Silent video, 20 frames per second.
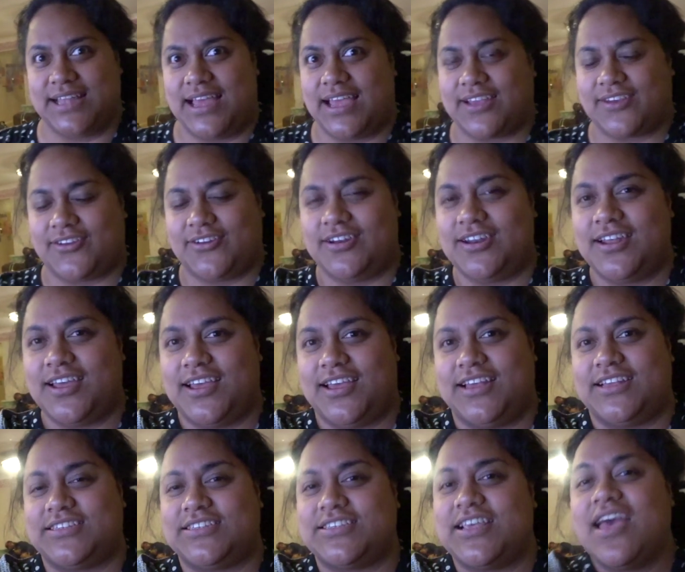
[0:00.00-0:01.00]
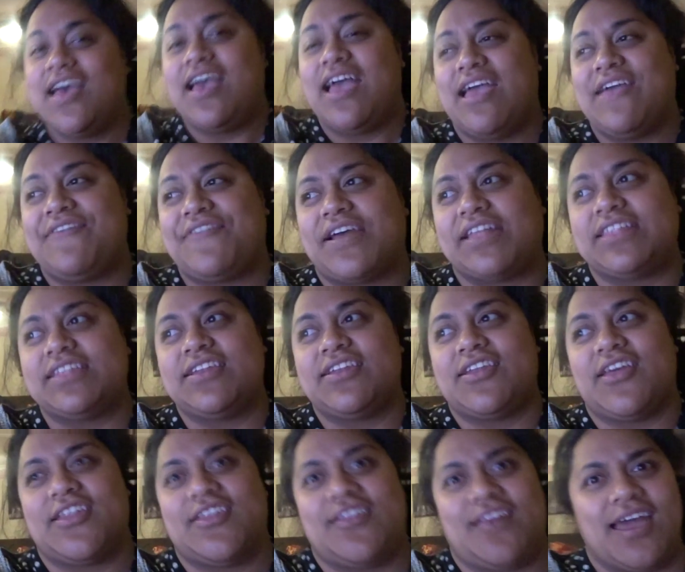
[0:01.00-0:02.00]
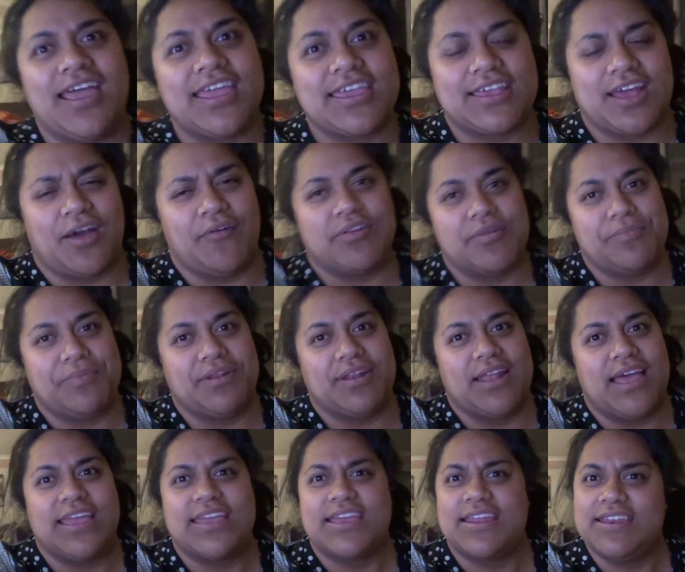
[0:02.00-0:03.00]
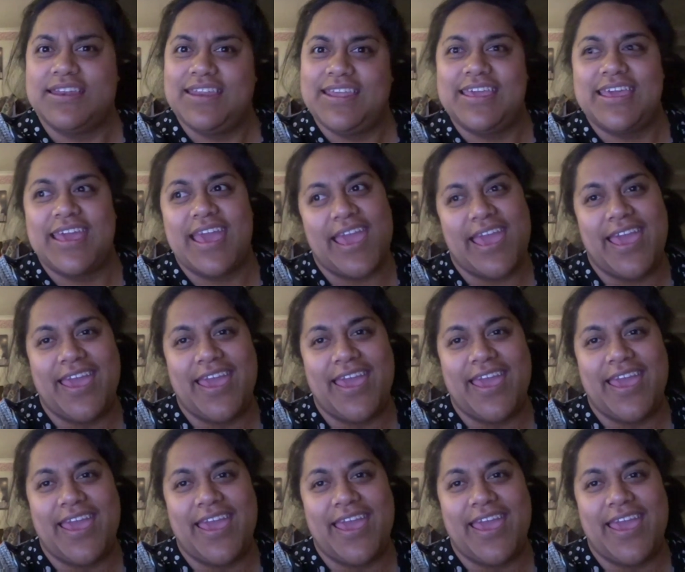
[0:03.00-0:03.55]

Like goodness, if I didn't know Nike, I would have been like Nike.